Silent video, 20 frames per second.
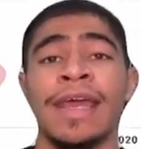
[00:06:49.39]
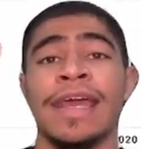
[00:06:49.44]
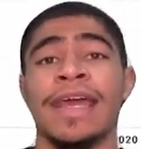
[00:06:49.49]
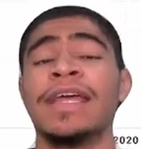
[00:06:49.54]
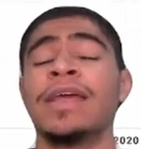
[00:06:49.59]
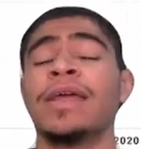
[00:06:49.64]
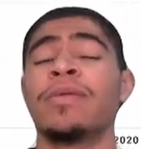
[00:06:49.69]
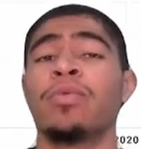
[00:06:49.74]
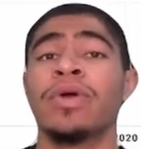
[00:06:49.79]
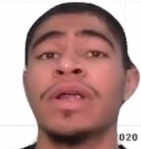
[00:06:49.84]

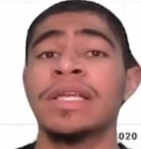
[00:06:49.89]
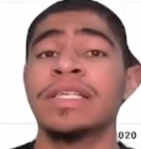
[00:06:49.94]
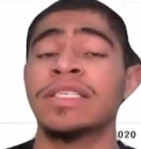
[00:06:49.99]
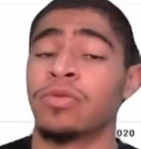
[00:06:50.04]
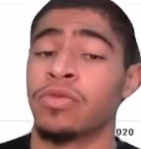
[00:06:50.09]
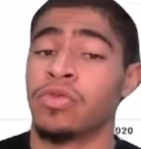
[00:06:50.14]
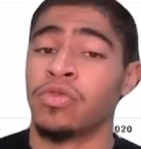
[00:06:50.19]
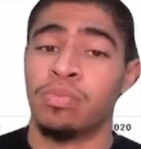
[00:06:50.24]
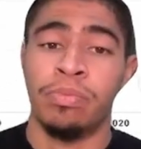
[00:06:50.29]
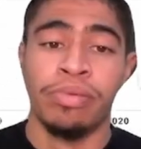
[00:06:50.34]
It works
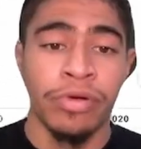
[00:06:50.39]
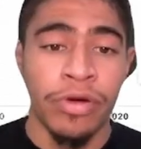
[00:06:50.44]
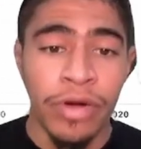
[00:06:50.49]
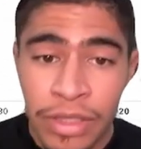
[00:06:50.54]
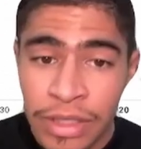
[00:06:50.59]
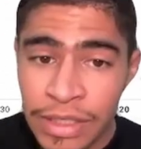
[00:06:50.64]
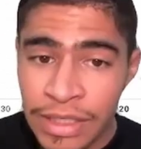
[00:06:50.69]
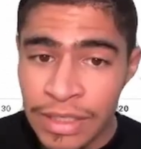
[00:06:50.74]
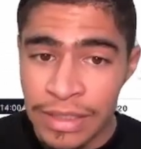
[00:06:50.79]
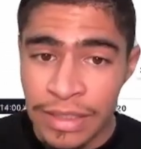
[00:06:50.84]

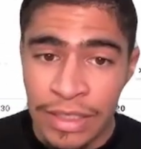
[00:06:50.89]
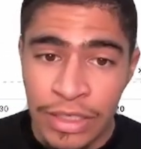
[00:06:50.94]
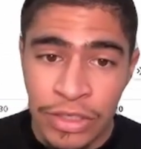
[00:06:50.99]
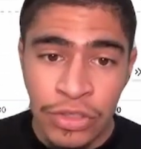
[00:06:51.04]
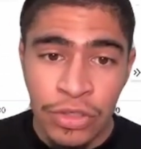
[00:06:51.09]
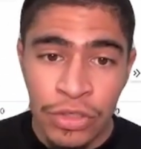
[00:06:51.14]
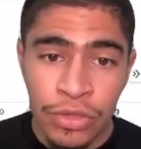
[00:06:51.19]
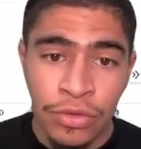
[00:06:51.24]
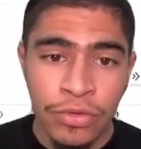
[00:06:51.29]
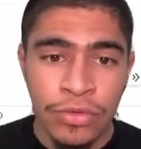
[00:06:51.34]
brilliantly
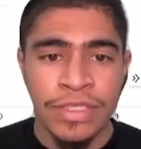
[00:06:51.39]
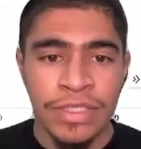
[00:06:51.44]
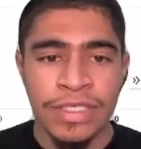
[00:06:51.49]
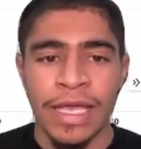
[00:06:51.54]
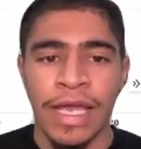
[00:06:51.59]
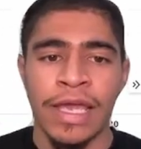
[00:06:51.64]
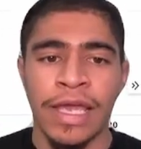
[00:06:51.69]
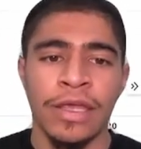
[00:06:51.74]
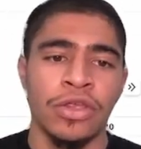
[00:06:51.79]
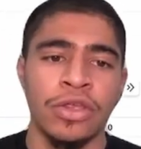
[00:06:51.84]
too.
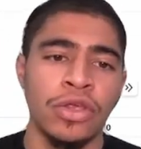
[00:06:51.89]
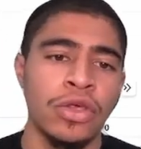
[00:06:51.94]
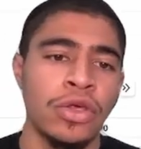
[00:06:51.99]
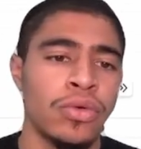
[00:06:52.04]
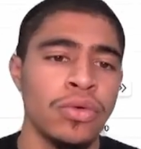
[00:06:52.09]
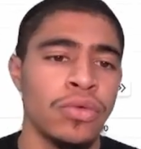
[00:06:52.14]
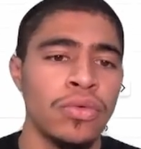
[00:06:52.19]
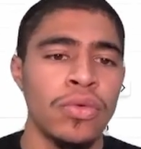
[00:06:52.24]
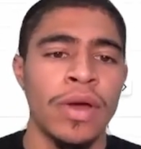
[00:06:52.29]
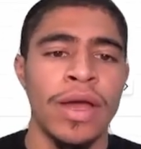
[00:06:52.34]
Say
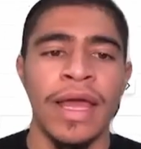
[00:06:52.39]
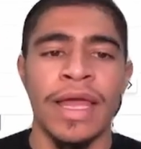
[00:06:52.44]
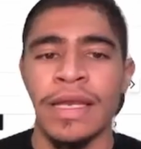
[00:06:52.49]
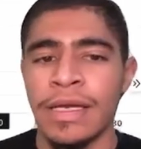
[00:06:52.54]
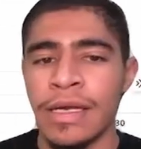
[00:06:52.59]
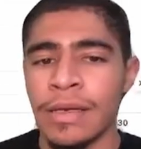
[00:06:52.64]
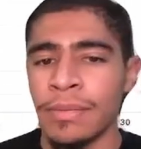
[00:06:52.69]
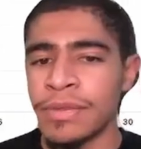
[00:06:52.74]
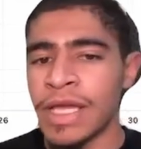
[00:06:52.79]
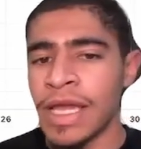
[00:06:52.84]
you
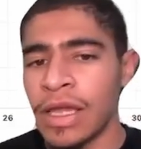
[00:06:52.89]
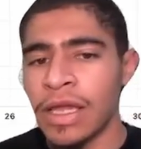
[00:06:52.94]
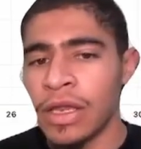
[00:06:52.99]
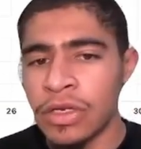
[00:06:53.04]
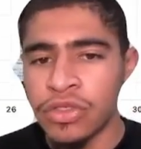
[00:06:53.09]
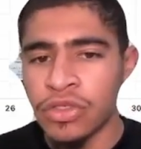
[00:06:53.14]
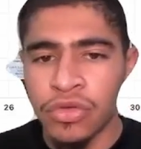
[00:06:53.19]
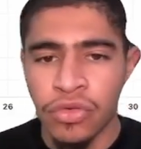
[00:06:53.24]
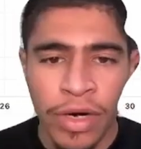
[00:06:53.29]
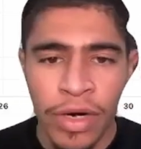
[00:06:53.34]
ended up taking
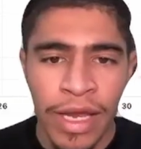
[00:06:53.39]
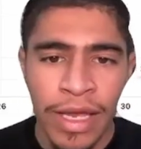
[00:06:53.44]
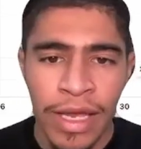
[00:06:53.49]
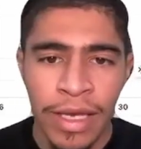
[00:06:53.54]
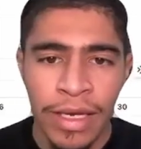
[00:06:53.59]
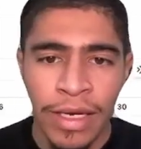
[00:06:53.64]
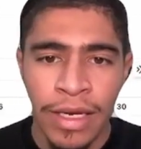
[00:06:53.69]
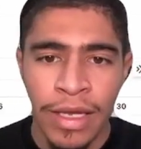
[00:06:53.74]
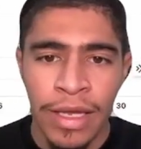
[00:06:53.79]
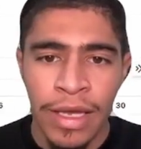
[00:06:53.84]
a
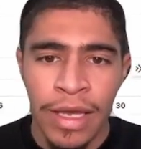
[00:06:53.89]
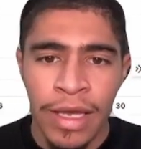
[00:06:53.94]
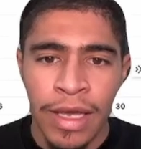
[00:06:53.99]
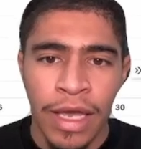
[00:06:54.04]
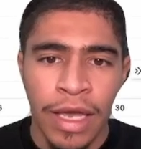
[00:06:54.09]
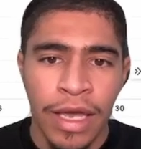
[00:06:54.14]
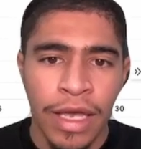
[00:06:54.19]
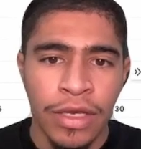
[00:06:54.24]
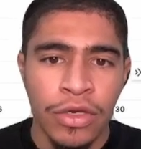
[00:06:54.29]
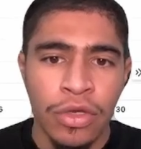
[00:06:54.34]
trade
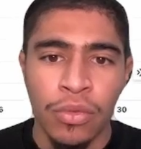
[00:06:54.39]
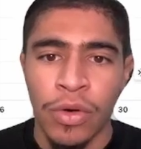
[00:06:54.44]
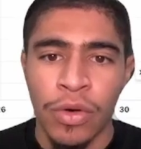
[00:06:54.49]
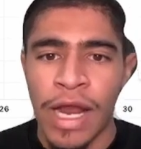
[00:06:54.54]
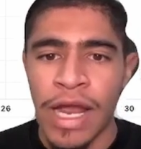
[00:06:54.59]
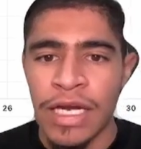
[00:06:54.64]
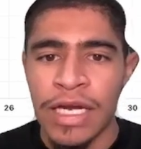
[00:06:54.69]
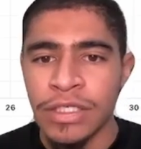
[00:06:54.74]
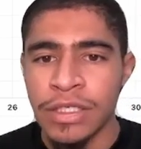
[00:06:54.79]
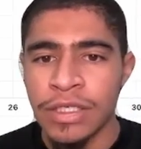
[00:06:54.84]
and you were
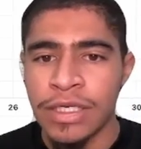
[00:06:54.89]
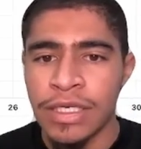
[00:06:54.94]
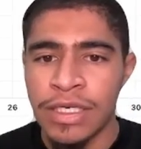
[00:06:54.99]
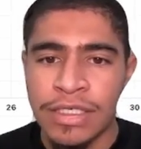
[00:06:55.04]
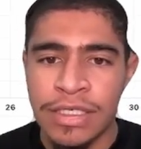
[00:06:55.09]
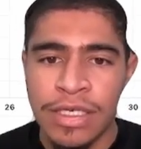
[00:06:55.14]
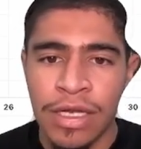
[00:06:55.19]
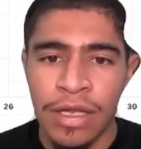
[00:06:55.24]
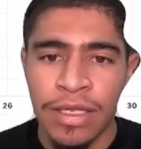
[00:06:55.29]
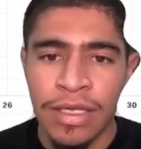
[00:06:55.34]
actually in
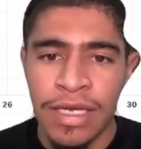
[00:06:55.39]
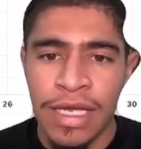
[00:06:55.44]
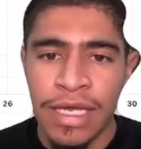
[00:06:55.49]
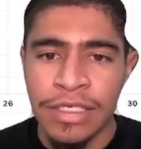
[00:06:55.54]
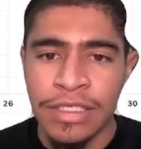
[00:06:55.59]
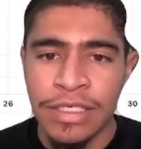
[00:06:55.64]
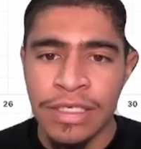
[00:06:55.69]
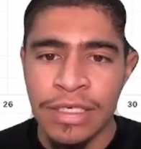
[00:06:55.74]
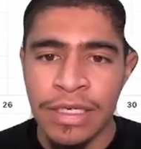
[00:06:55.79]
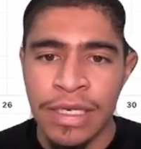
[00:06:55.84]

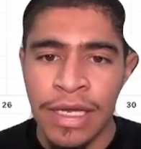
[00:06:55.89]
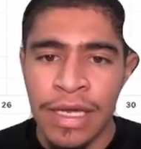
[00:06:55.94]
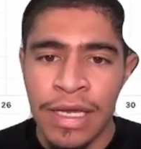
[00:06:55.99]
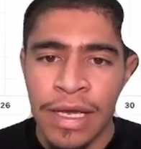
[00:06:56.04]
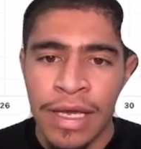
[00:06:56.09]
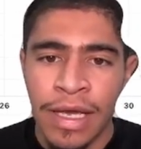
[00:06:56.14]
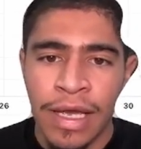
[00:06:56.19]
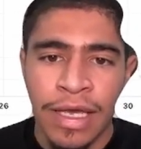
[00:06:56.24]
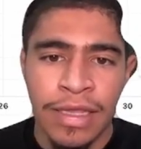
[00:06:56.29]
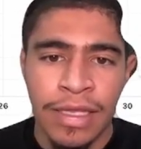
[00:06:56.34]
consolidation,
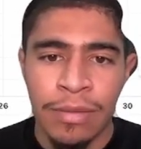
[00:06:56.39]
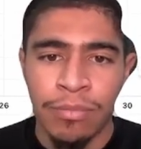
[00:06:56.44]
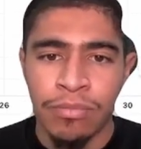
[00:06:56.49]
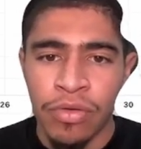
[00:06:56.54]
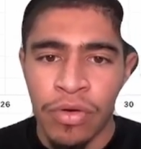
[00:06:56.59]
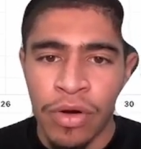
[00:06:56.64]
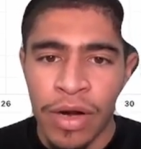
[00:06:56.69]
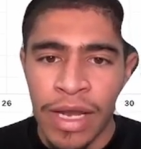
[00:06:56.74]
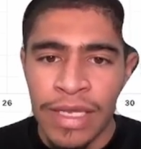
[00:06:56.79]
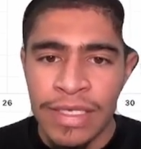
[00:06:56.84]
and then
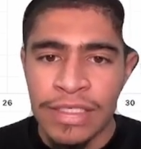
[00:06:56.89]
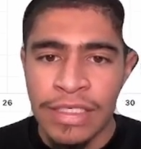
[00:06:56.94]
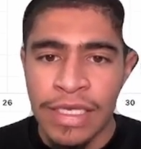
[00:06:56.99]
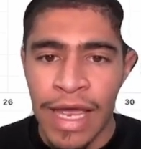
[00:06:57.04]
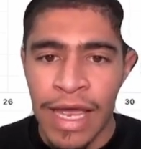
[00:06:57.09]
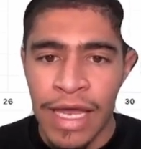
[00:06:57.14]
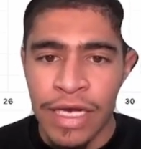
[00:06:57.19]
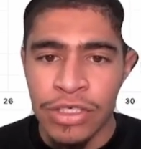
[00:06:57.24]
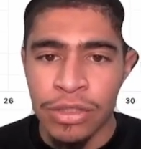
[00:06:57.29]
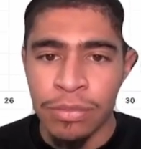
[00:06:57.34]
price
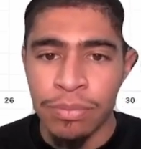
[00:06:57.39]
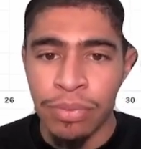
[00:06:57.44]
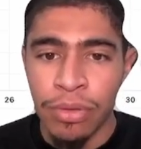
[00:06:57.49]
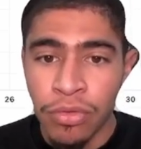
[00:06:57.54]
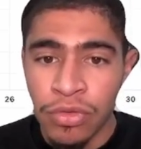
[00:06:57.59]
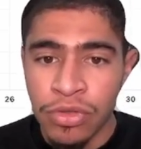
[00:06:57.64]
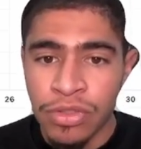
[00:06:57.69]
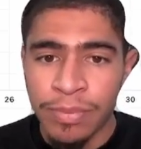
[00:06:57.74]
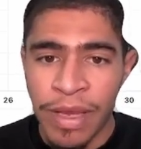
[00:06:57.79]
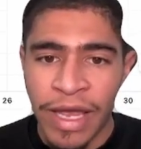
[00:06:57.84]
actually
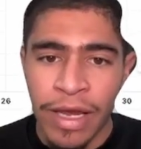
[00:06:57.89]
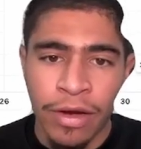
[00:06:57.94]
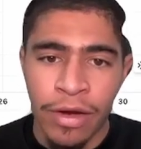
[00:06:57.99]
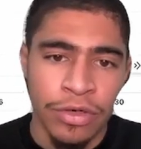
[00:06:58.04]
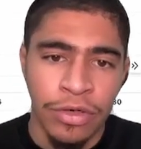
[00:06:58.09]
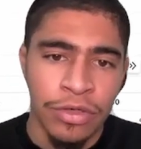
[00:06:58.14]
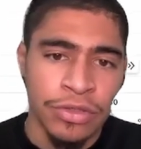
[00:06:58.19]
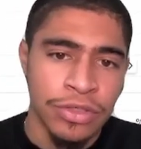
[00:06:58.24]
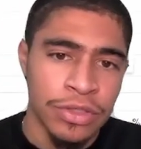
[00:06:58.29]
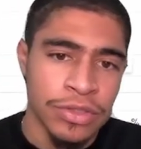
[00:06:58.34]
pulls back
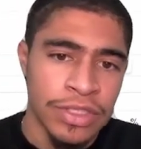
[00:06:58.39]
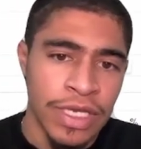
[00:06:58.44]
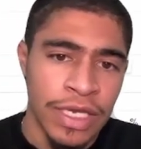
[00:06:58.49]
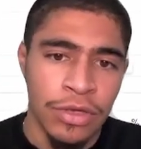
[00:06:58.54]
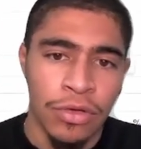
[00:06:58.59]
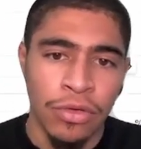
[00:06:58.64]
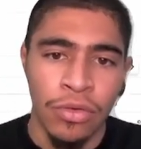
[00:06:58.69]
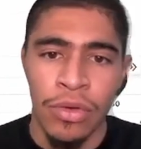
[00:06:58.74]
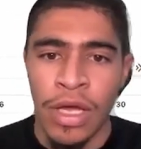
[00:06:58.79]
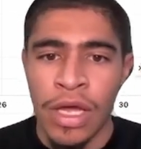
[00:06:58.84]
on you. So say
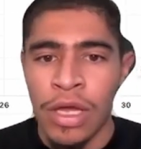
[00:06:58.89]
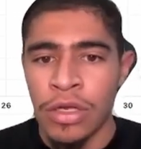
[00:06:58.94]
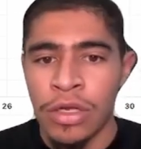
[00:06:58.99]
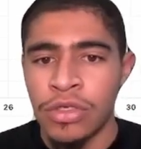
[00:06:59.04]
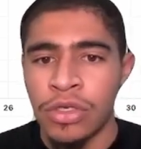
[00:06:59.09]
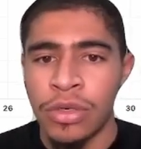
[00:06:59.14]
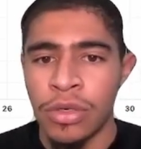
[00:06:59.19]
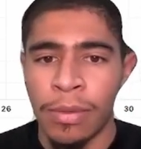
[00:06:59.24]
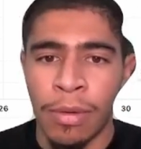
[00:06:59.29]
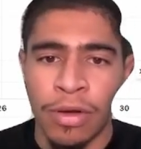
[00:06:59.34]
you
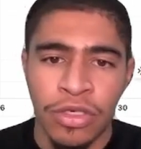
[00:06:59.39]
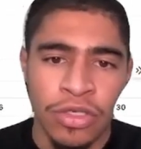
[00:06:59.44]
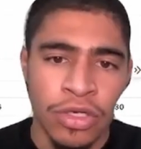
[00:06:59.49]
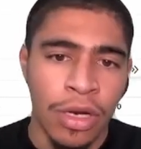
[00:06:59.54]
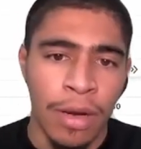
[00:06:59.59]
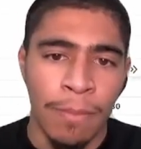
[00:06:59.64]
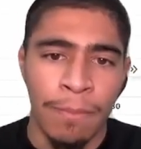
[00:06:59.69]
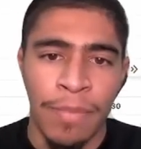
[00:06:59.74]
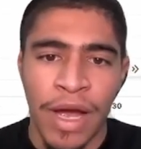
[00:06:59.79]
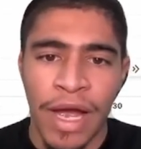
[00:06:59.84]

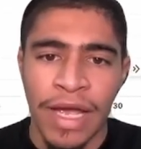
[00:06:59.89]
took a buy